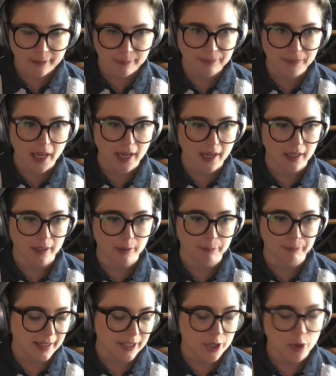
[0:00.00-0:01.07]

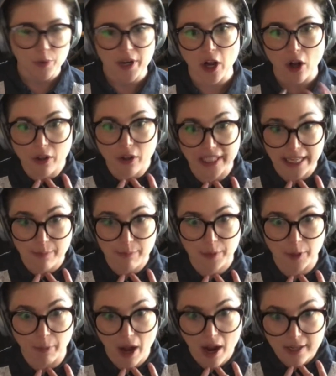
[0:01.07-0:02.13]
We all keep
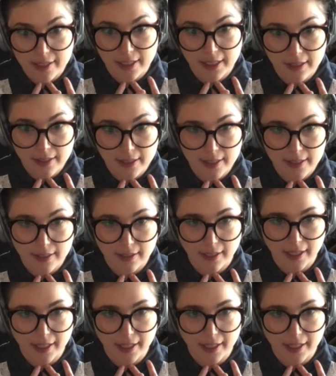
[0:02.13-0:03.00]
the boxes,